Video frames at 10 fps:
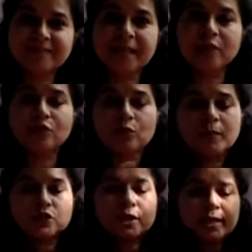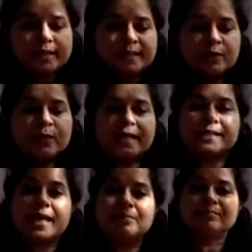Thank you so much, and I'll see you
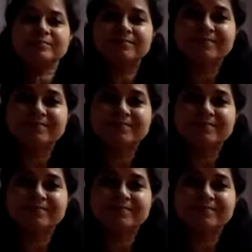next time.